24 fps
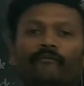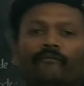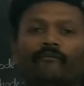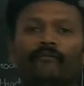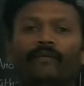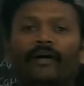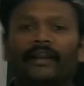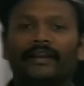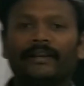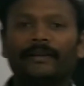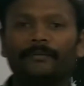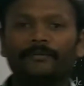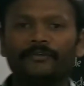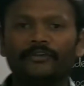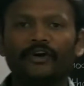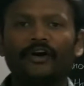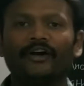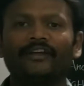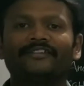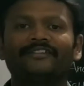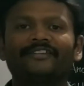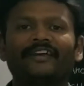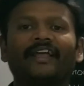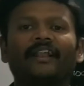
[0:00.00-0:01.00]
Welcome to our
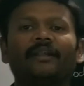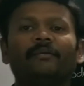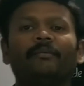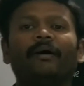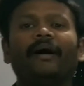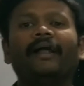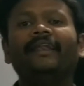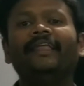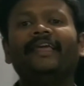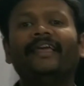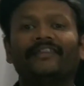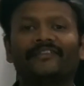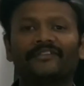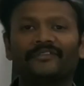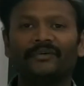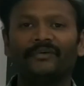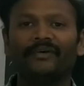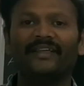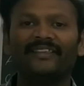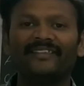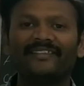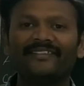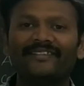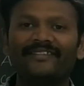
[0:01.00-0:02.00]
channel, my dear
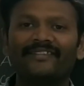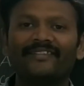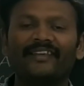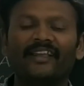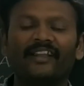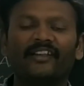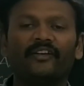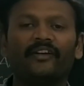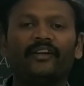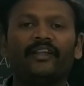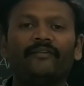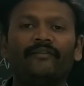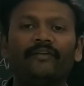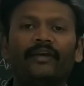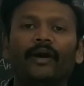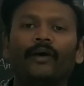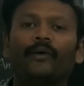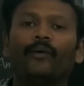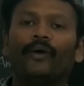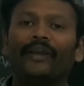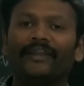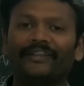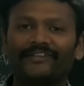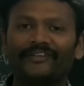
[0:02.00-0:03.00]
students. Today we are
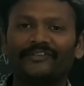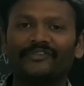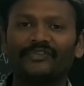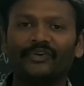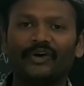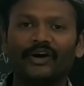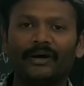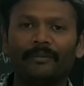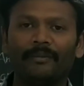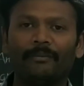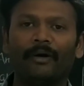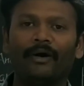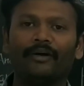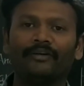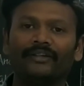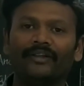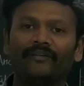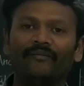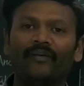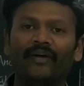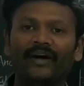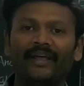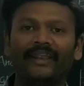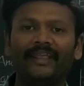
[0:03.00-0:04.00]
going to talk about the
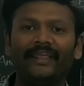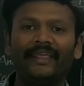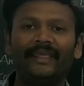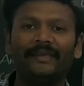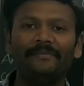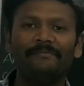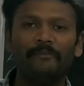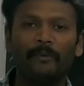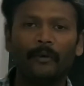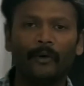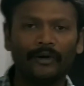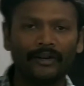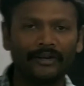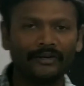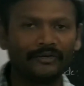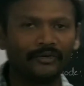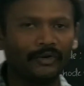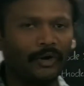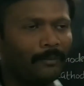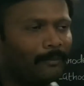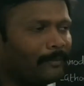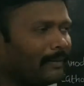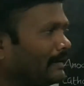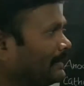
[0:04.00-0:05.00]
very important
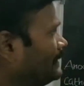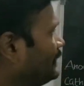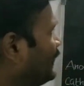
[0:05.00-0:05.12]
topic,